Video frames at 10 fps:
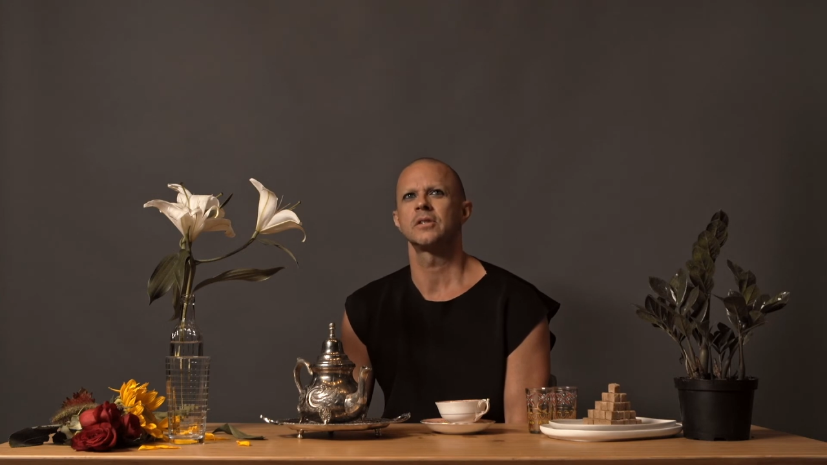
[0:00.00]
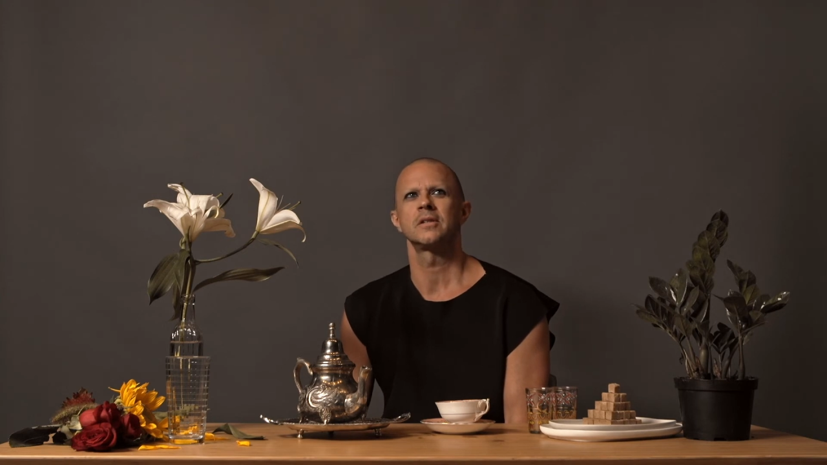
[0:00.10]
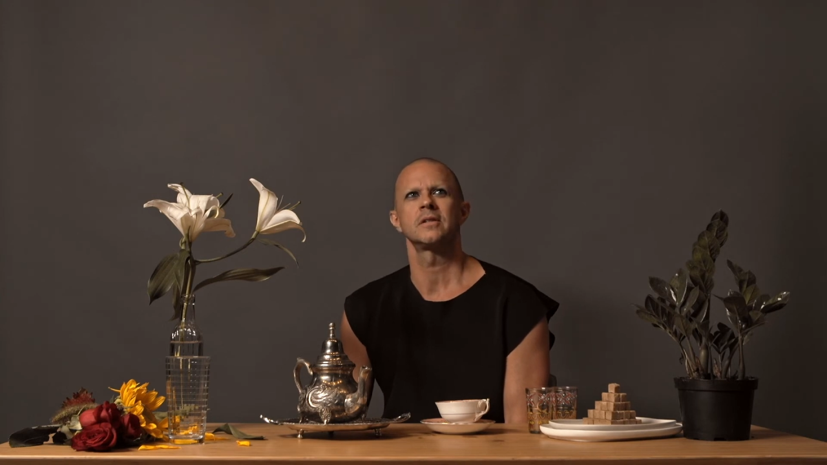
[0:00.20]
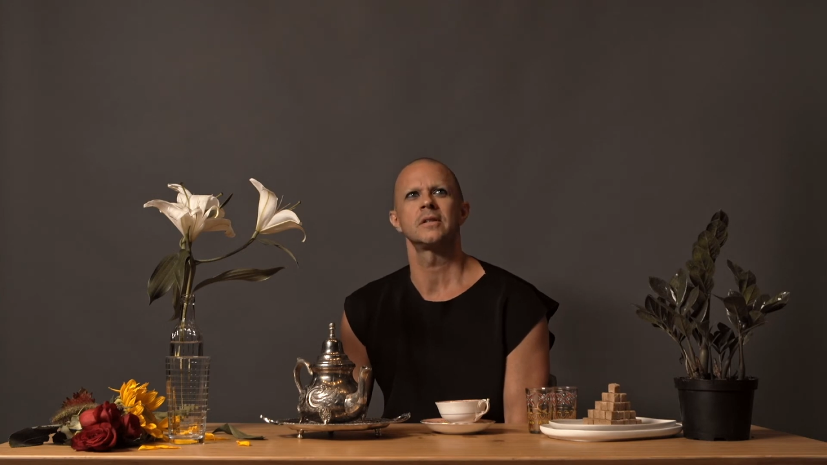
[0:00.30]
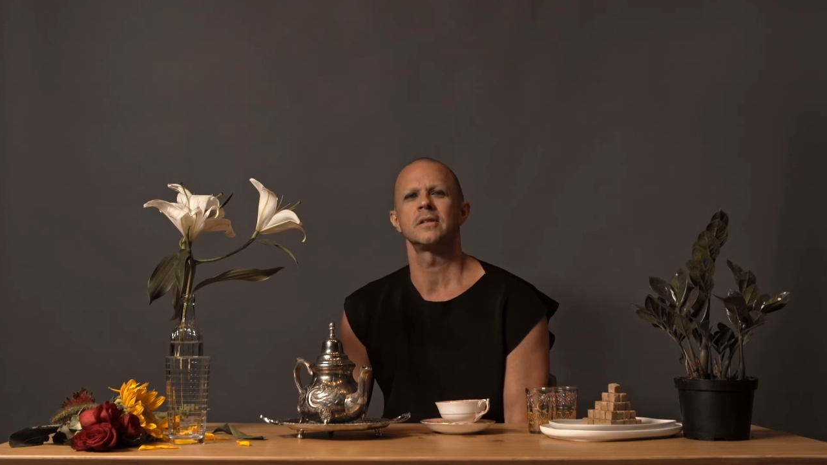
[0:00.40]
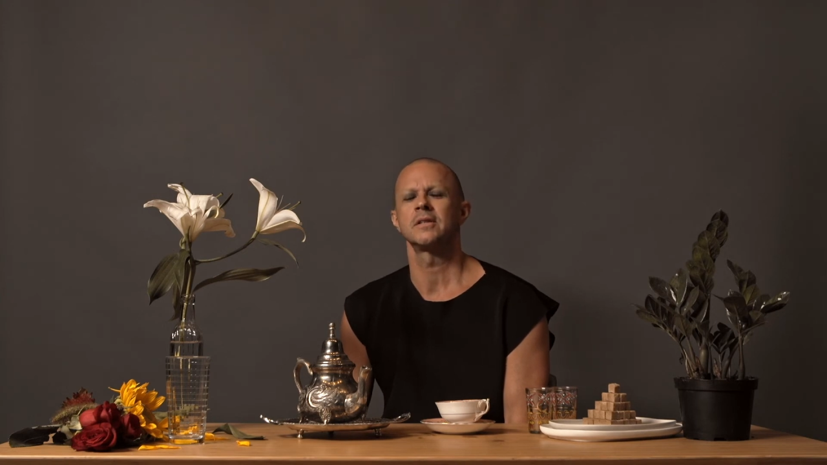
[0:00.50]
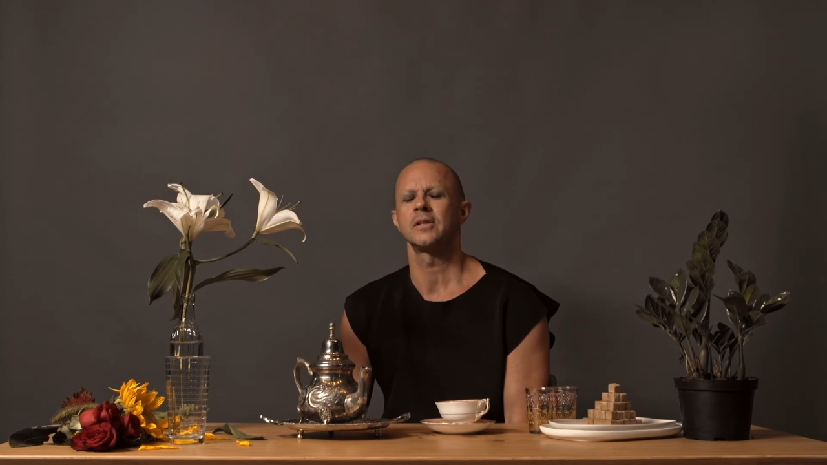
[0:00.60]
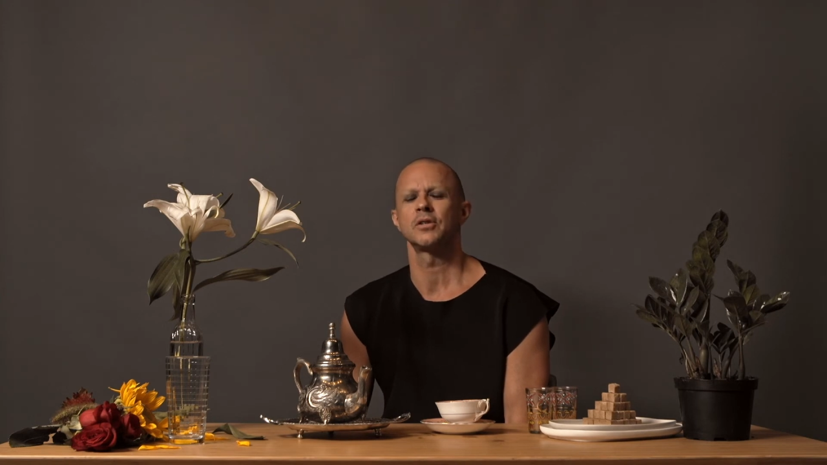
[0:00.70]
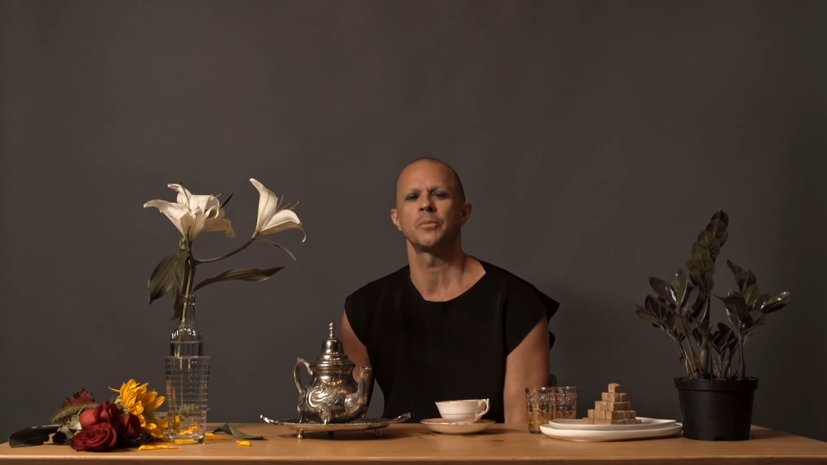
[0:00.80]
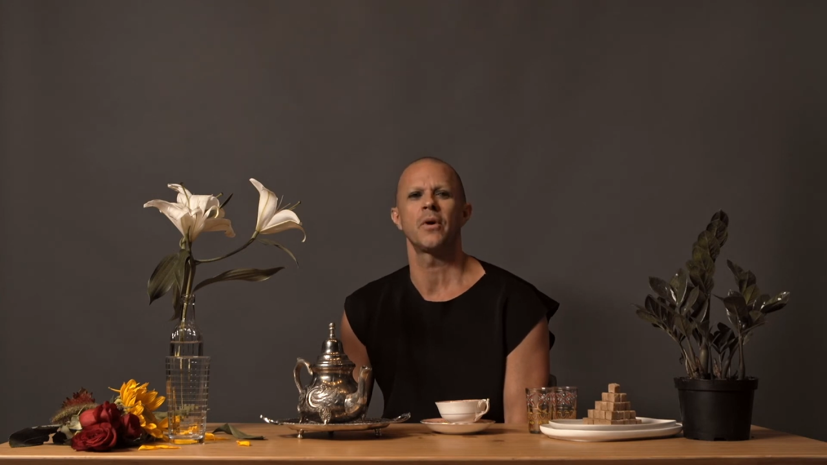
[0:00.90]
it's
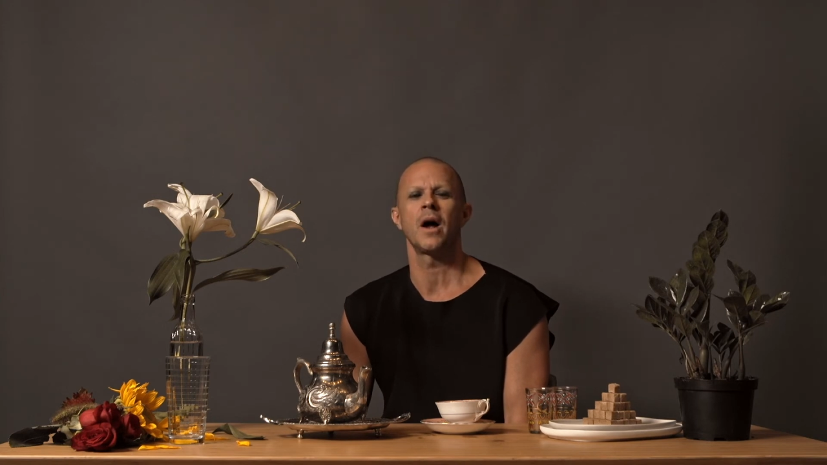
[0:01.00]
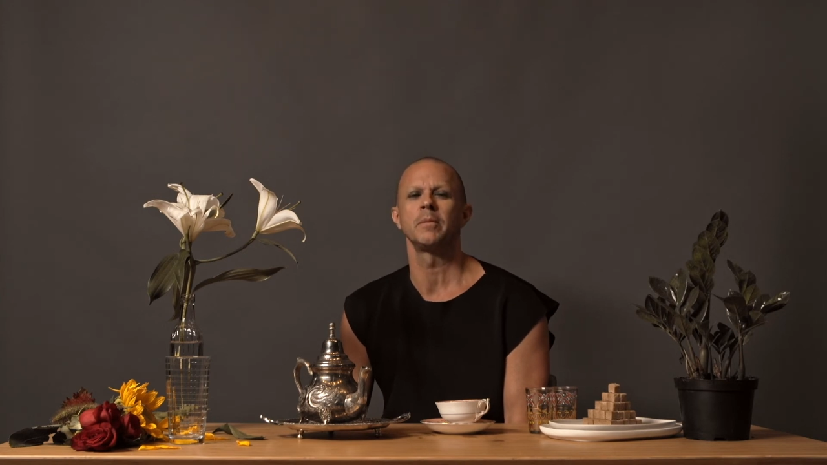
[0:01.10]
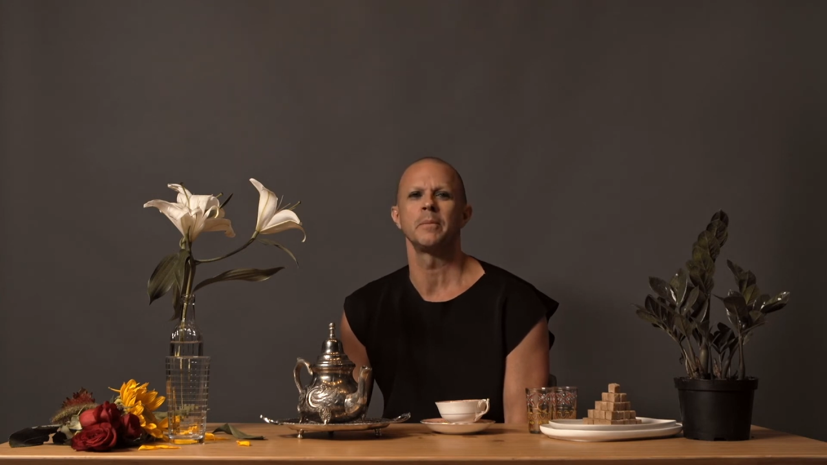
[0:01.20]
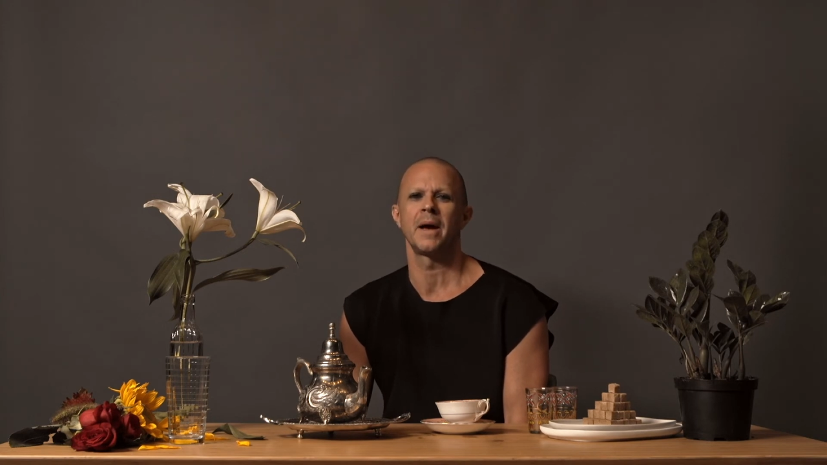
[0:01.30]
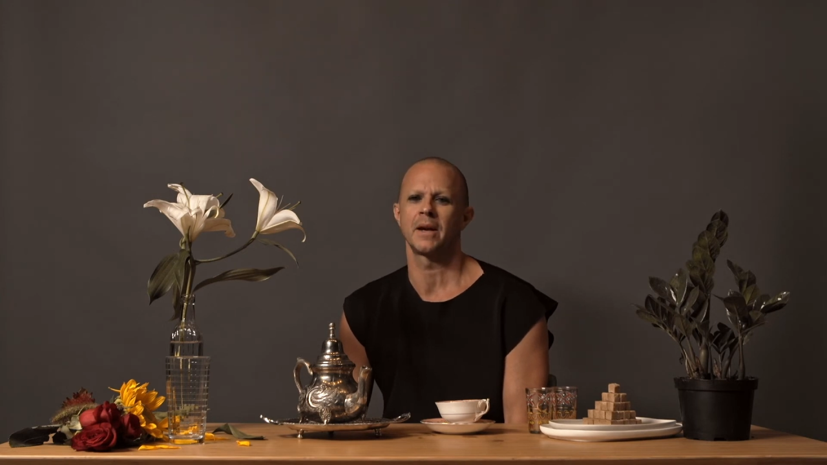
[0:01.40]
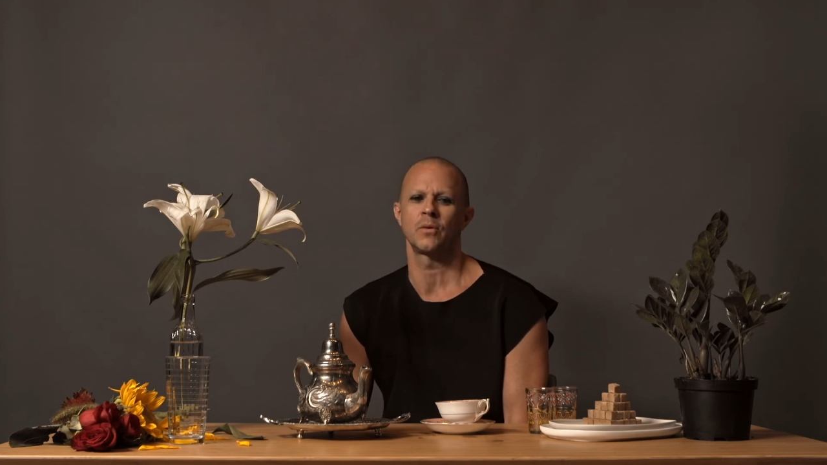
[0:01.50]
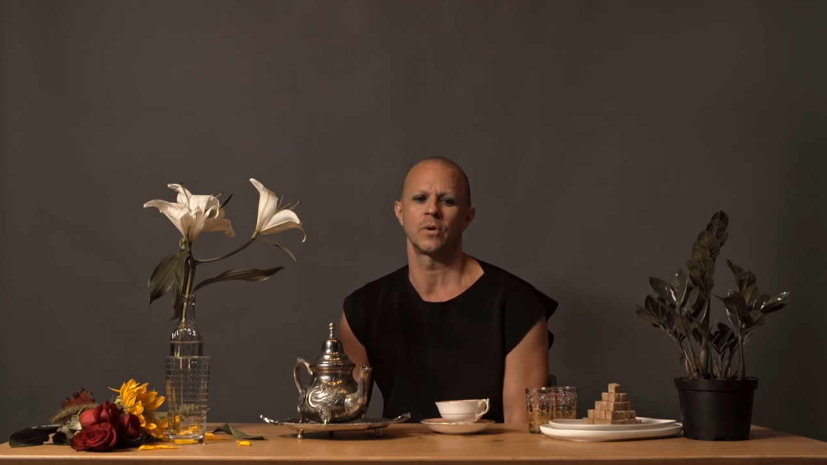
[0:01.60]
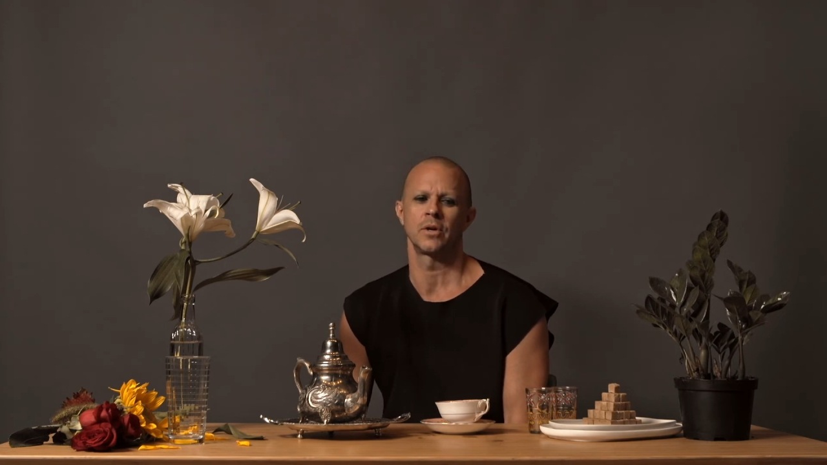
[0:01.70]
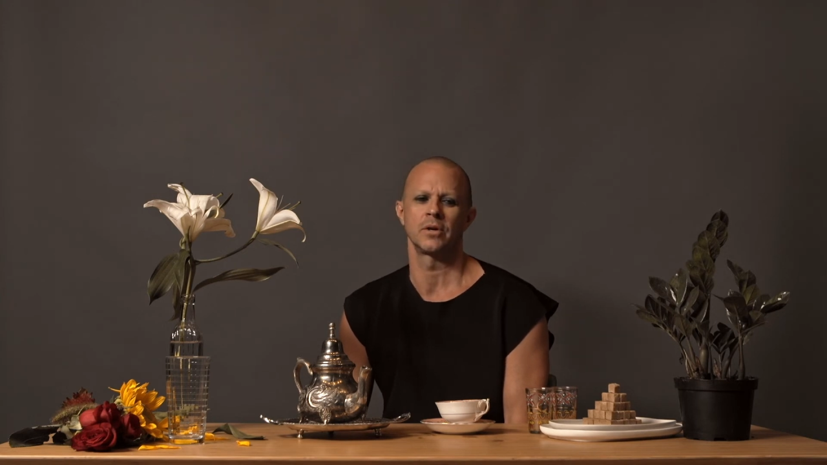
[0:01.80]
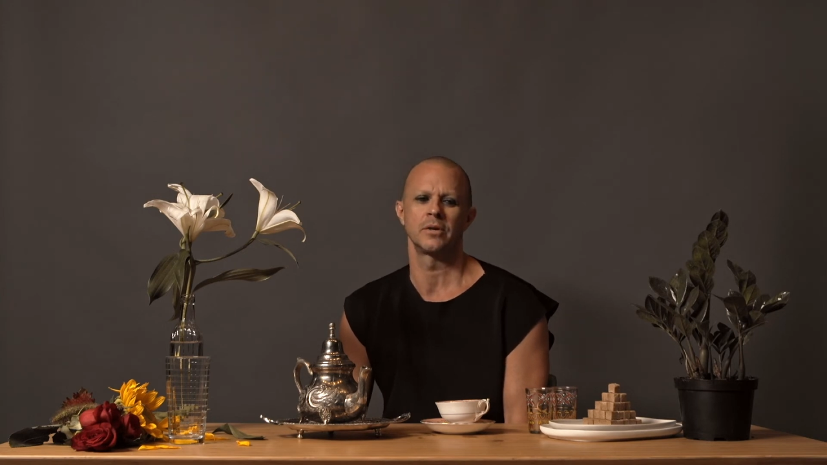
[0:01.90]
such a problematic
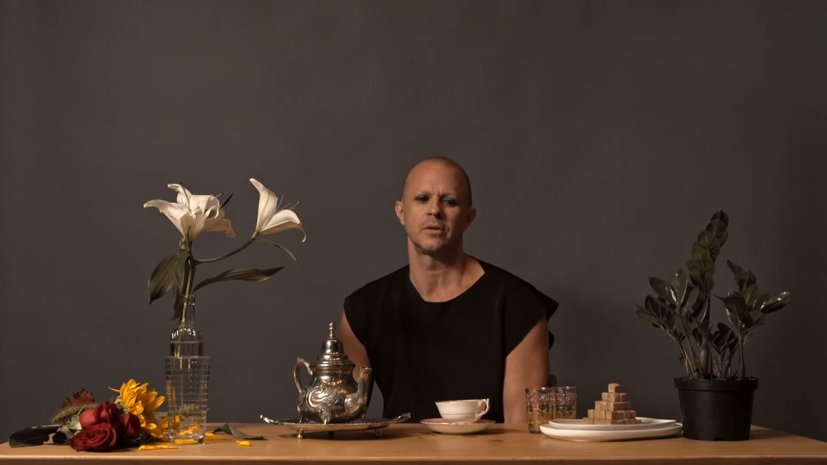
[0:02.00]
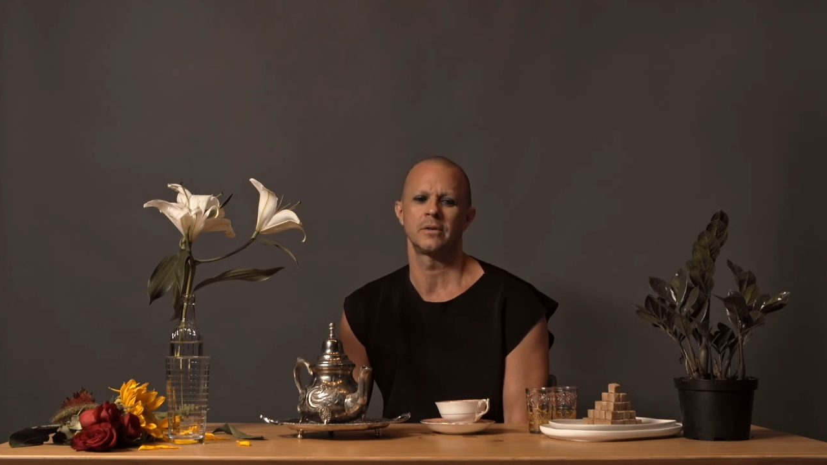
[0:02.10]
word